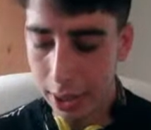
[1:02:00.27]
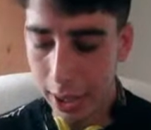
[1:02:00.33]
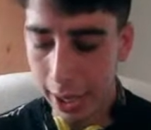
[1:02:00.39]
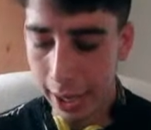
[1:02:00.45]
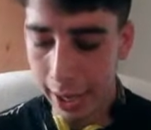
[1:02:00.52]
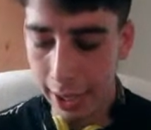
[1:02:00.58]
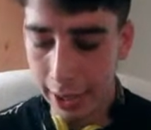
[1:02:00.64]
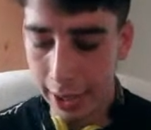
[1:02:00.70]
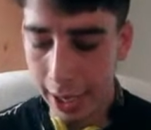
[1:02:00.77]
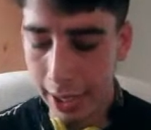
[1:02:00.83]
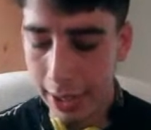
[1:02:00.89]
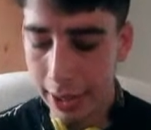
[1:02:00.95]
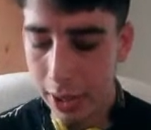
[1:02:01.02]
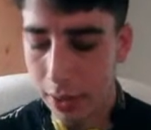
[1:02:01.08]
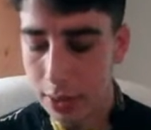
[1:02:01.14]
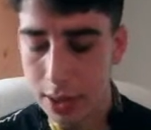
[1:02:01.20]

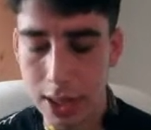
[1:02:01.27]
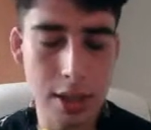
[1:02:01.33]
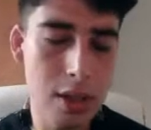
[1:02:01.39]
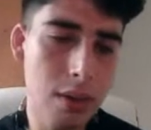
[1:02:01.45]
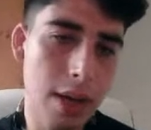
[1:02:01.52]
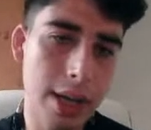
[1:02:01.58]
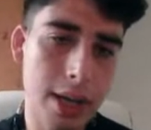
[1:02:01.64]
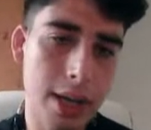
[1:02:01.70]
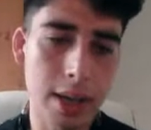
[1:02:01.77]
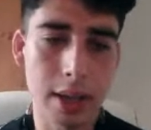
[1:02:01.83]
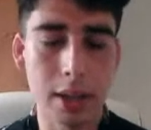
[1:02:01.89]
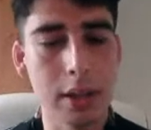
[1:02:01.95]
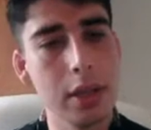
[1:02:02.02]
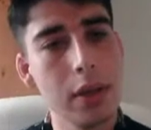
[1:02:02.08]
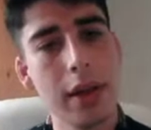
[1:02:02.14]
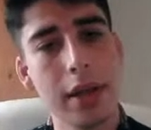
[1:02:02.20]
Kenny goes, "You have
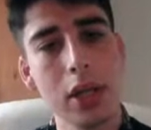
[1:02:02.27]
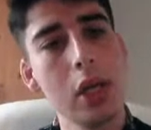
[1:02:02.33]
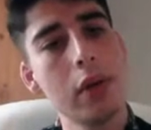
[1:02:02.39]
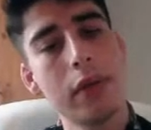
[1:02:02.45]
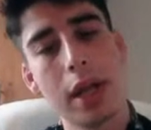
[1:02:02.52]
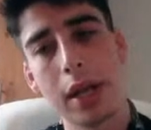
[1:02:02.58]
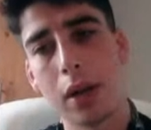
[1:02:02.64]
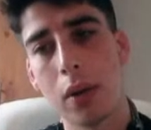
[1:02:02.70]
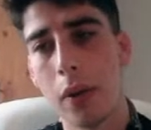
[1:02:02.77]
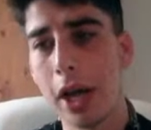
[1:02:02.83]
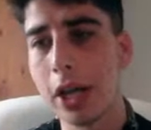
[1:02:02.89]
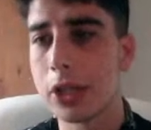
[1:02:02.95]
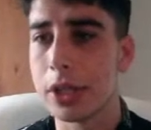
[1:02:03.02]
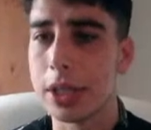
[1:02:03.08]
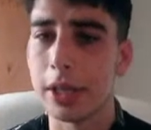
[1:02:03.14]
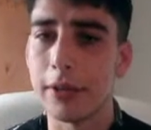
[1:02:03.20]
a lot of
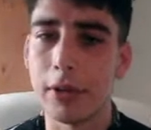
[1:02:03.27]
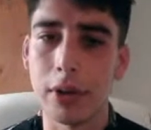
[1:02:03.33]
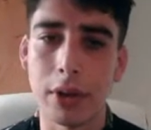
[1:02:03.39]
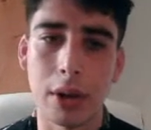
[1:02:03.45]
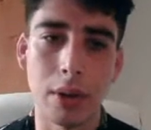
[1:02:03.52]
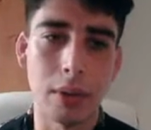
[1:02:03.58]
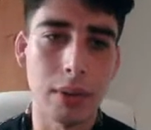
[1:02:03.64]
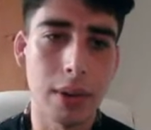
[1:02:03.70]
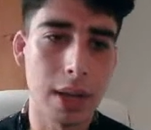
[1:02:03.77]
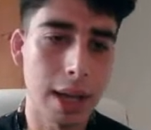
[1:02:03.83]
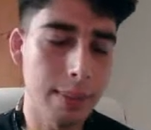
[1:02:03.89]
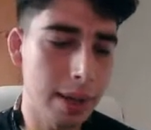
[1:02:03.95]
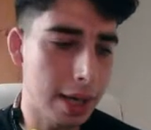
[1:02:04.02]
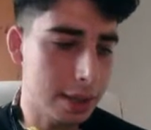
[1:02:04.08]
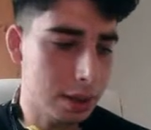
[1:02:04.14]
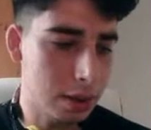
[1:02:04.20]
questions, Evil Uno. Let
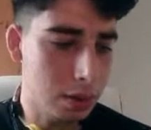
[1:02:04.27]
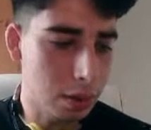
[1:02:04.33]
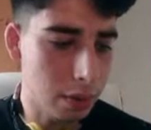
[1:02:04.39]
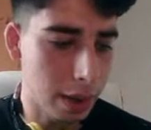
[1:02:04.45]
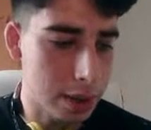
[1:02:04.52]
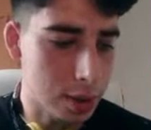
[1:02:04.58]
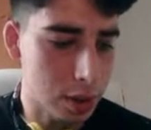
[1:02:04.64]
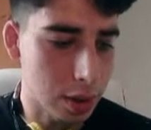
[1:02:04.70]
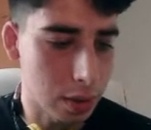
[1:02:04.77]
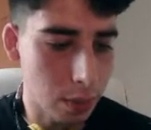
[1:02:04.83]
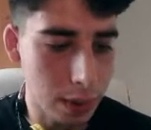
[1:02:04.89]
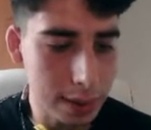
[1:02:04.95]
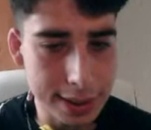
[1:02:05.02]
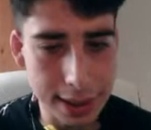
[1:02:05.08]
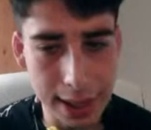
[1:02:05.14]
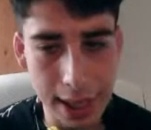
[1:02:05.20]
me ask you a question.
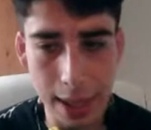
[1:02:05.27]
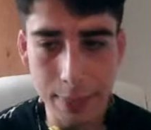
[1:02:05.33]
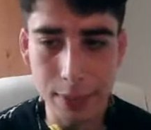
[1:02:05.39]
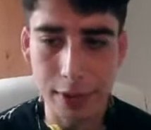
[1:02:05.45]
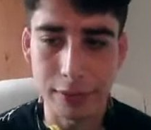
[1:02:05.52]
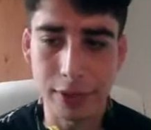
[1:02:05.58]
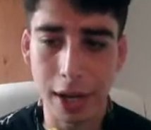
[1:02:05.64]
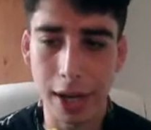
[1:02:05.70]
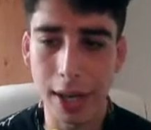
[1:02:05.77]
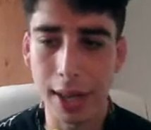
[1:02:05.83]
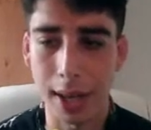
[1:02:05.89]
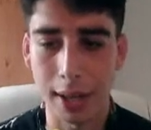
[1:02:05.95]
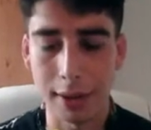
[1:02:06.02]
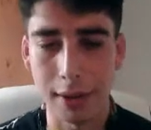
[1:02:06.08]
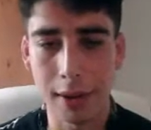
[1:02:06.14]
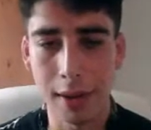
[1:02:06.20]
What's the capital of
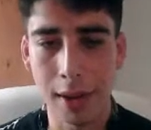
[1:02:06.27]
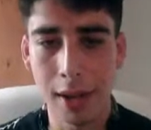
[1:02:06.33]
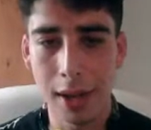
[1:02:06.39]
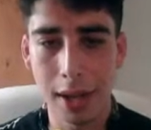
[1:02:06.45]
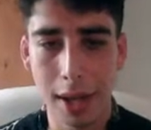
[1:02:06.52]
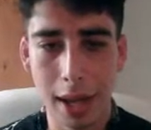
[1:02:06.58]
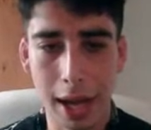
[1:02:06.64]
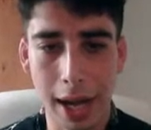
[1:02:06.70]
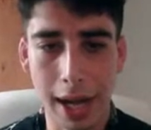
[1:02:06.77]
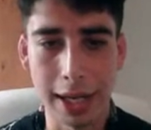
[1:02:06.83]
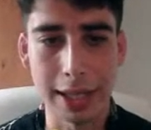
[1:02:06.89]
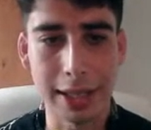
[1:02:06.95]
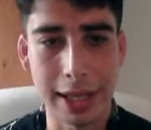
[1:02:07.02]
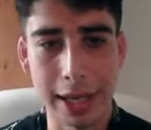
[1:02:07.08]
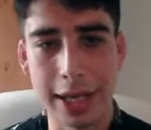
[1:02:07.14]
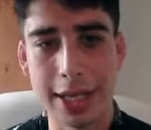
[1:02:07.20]
Thailand?" And
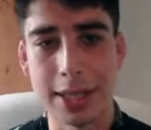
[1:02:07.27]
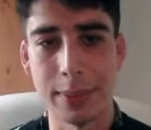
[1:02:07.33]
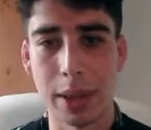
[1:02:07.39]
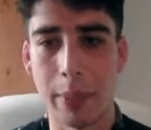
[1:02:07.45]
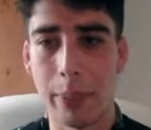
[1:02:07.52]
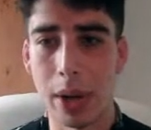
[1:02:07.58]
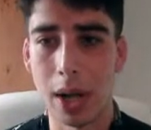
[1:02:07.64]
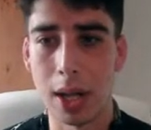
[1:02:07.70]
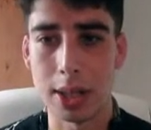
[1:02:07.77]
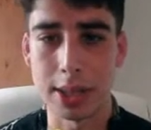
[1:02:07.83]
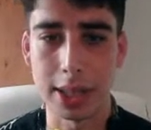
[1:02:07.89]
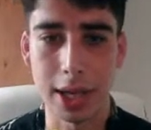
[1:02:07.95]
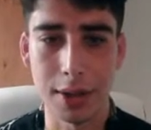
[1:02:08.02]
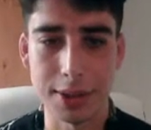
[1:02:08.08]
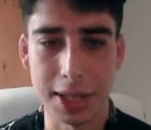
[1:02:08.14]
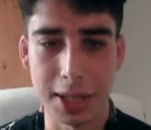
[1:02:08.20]
he kicks him in the balls
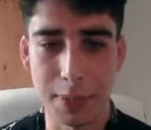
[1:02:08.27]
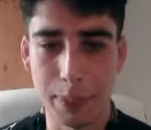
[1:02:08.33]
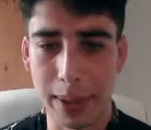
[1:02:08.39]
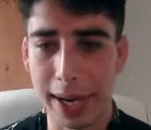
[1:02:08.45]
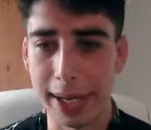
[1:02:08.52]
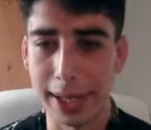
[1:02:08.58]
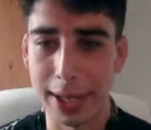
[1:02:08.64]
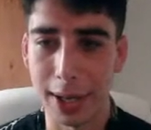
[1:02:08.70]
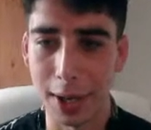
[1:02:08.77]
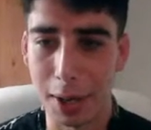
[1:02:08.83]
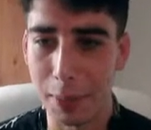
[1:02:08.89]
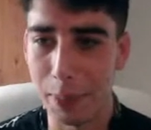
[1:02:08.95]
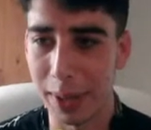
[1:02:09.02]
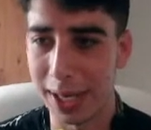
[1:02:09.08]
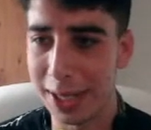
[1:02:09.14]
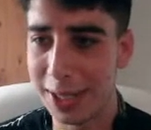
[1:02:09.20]
and goes, "It's
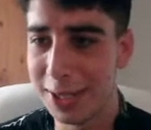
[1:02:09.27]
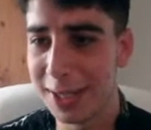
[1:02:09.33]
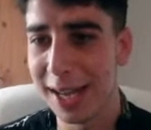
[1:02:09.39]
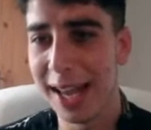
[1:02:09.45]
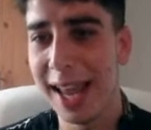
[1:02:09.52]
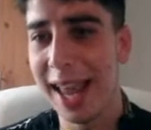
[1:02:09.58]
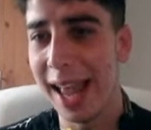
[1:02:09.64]
Bangkok, bitch."